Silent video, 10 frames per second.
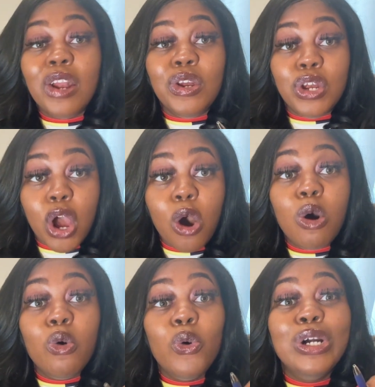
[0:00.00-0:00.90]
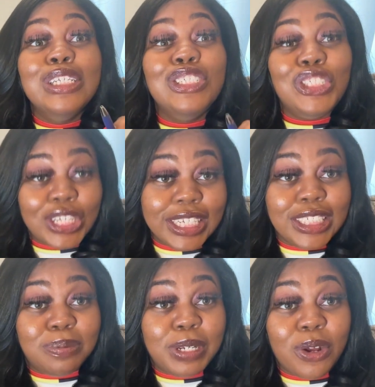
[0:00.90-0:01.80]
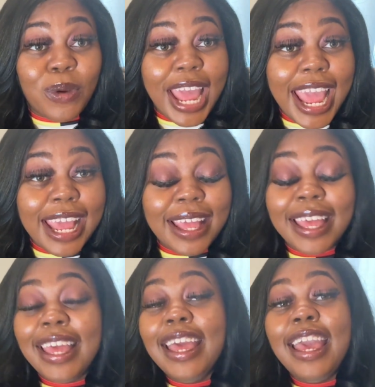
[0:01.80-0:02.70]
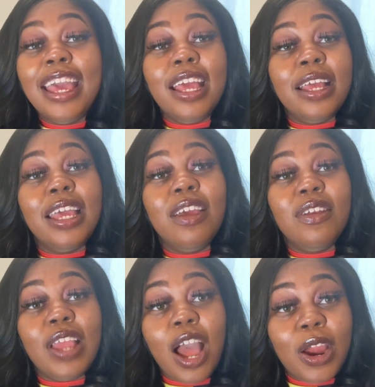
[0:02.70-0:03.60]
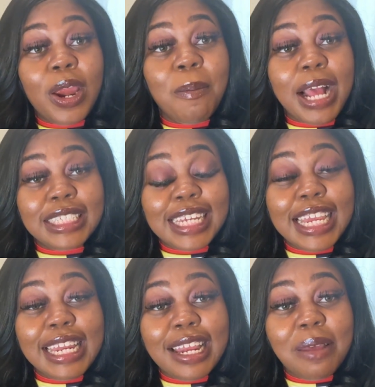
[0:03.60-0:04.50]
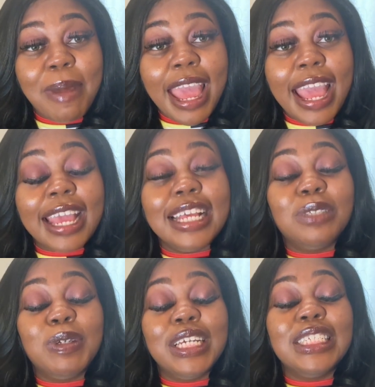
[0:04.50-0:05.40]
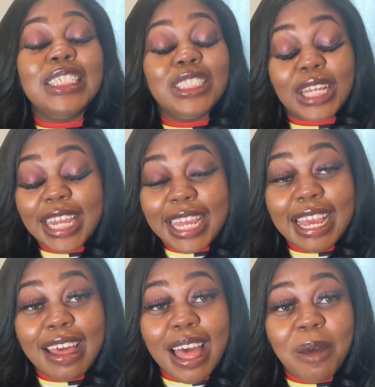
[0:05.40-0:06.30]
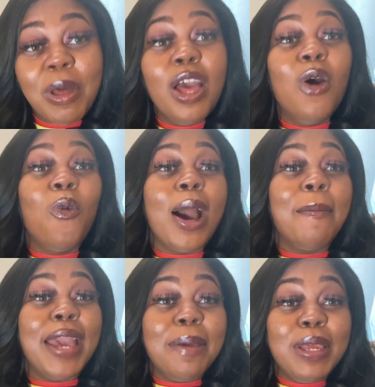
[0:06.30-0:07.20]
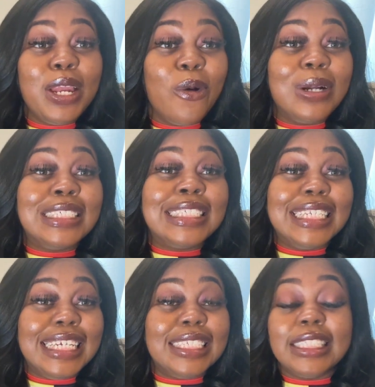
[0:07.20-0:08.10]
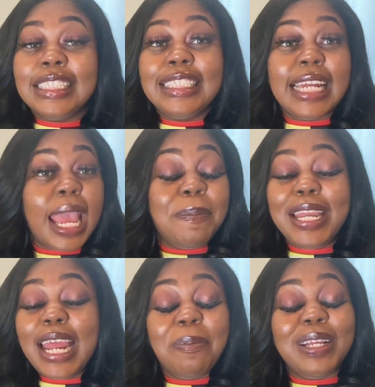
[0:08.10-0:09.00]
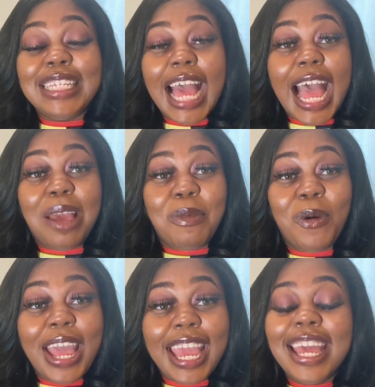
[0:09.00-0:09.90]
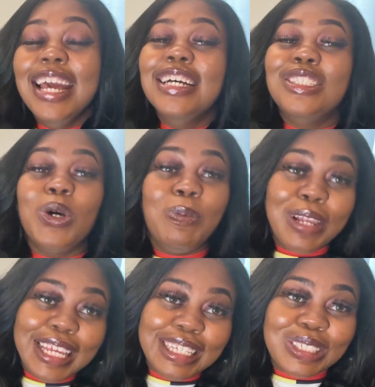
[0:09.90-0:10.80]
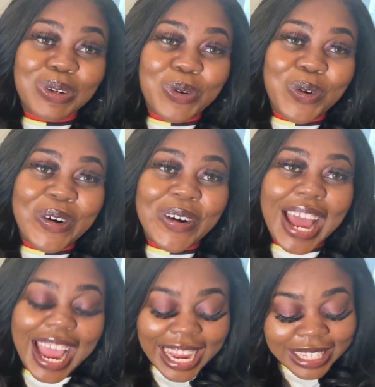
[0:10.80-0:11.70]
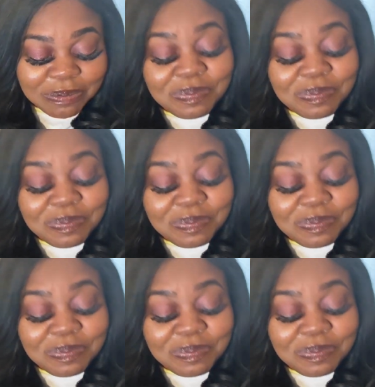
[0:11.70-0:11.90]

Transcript: No judgment, okay? And y'all hear my teen in the back? It's because he's cleaning up while baby Noah sleeps. It's nappy time, okay? So please ignore, okay?